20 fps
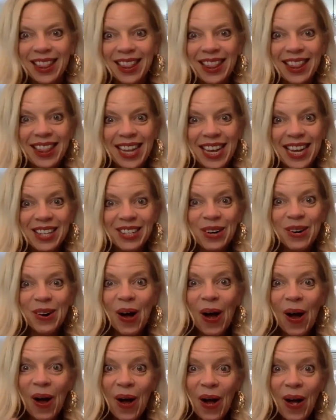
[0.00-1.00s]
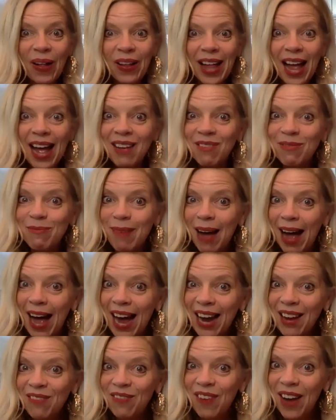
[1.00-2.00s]
these are all of
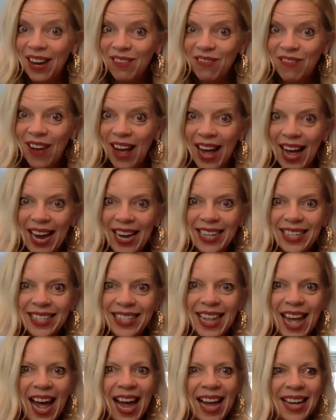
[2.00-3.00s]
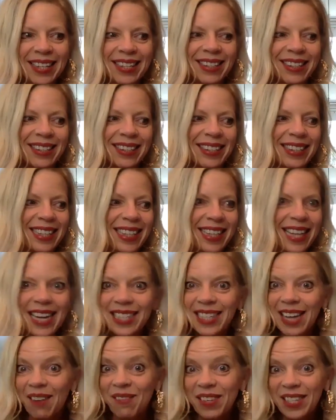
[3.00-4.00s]
my fun finds, that things
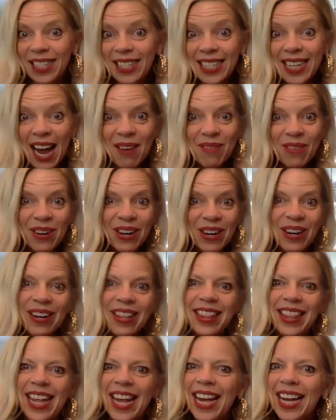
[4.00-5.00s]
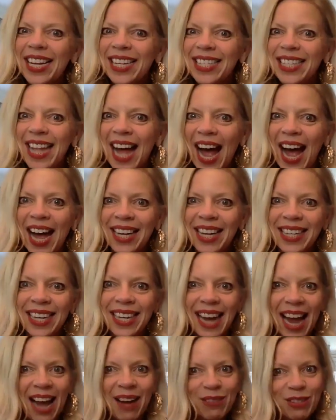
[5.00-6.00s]
I've discovered, things that
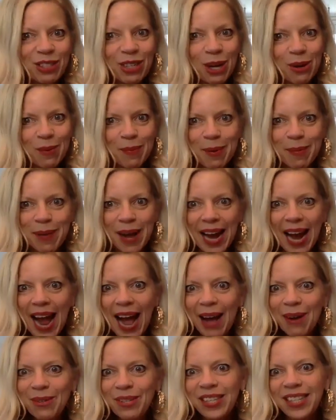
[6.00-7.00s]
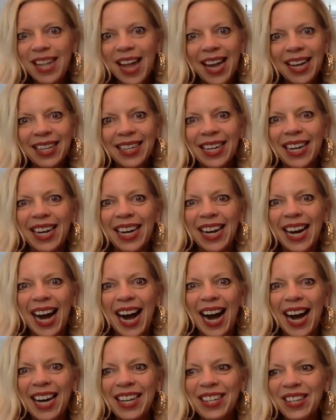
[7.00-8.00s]
have showed up at my house that
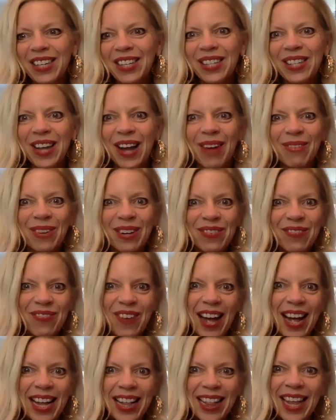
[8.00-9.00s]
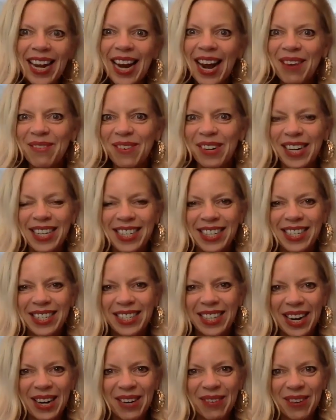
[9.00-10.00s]
I just thought were fun that I wanted to
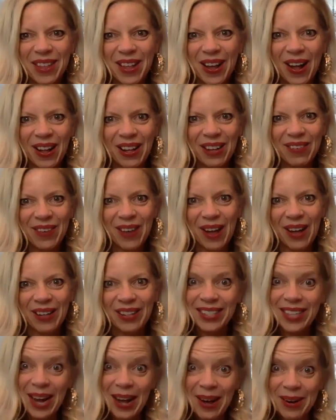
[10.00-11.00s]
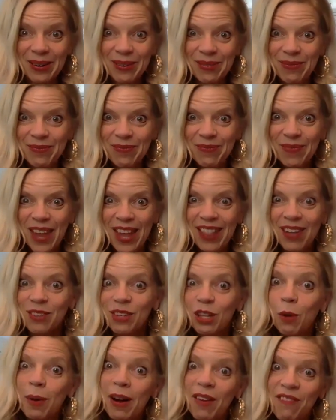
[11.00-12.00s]
share with all of y'all. So there's a
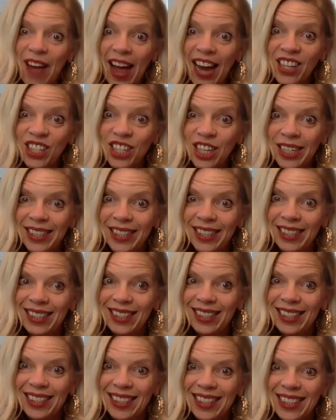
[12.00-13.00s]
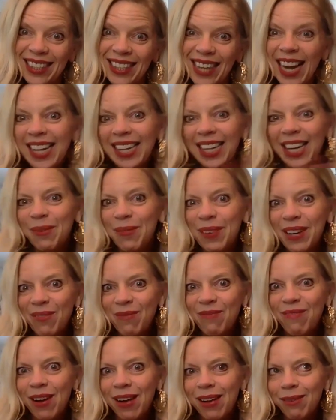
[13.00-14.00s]
little bit of fashion, a little bit
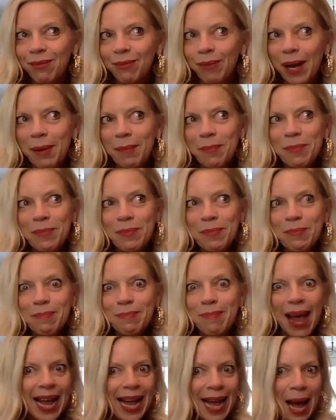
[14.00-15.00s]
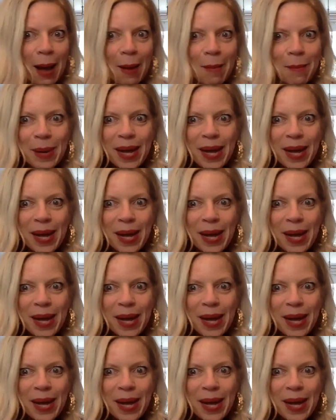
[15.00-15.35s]
of makeup,